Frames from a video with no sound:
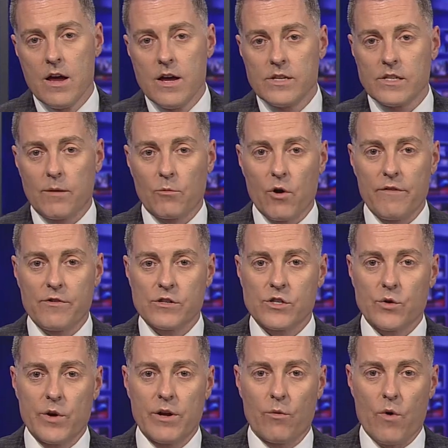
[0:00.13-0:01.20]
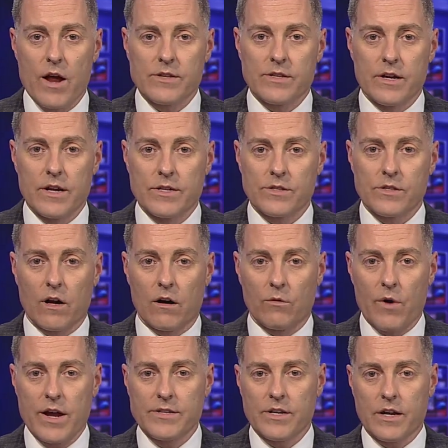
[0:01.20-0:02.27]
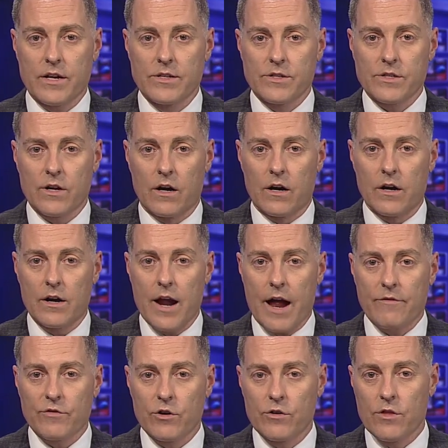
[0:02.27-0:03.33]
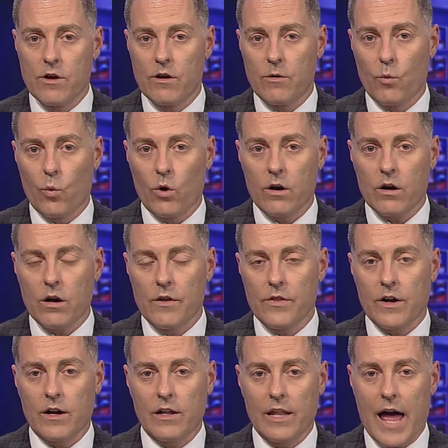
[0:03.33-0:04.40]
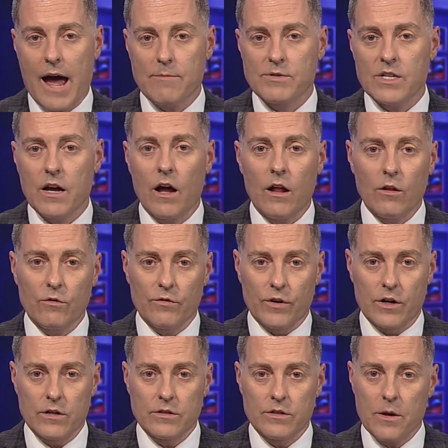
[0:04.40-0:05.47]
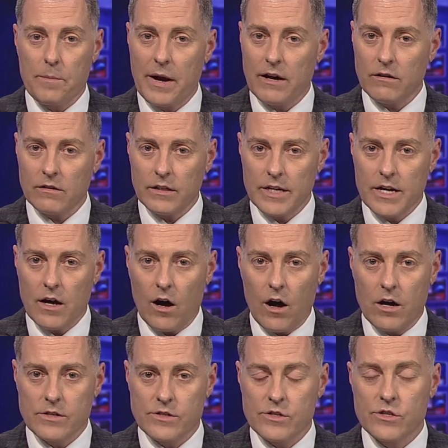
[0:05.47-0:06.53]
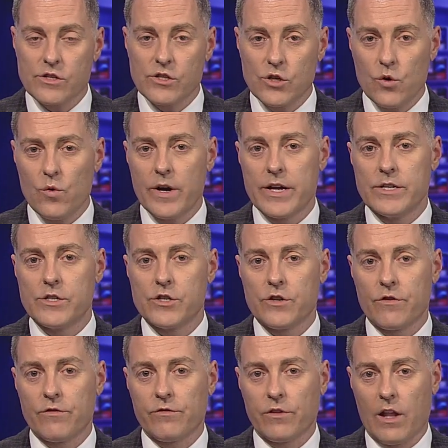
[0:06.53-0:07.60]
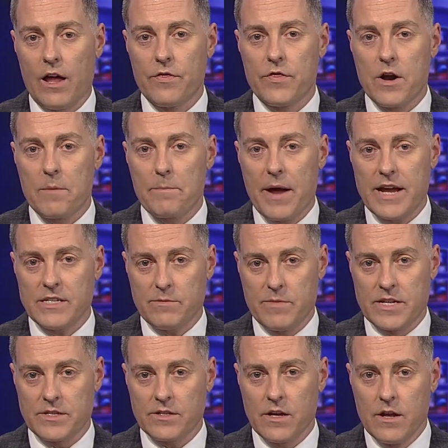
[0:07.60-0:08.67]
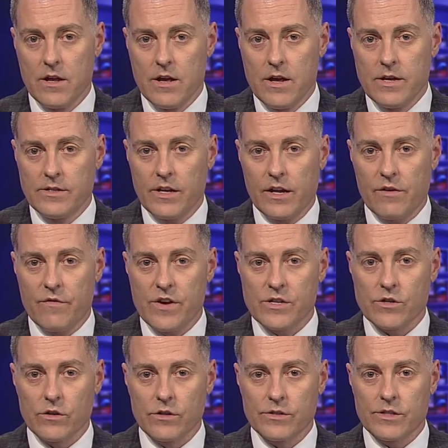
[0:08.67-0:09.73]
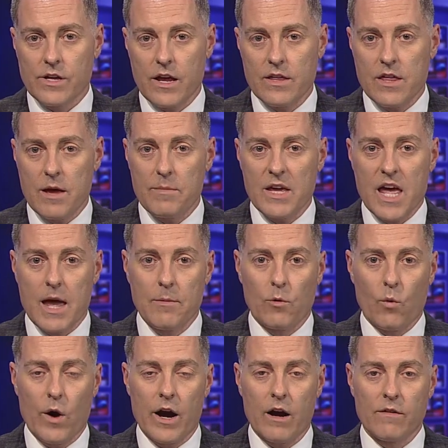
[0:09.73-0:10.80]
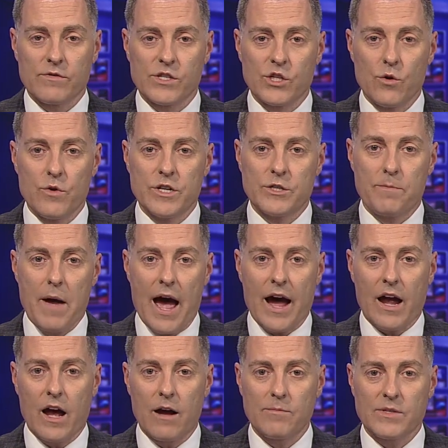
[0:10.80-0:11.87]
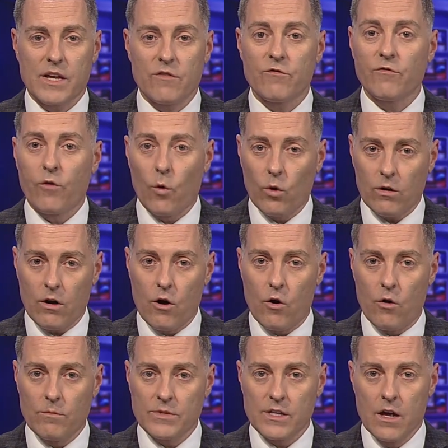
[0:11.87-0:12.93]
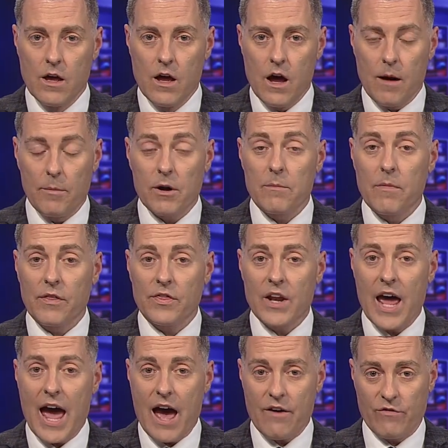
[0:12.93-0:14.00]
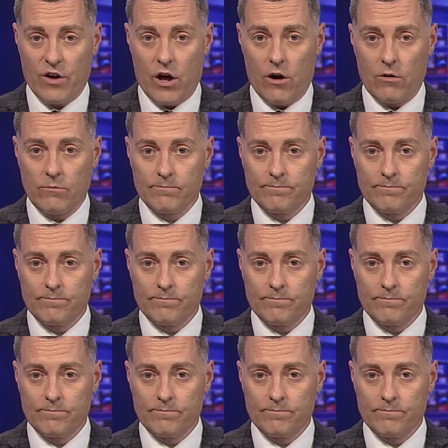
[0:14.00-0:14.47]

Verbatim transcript: Some River Street residents are raising concern after the work on the collapsed culvert apparently caused sewage to flood their basements. City officials say they became aware of sewage backups at four homes about a month and a half ago.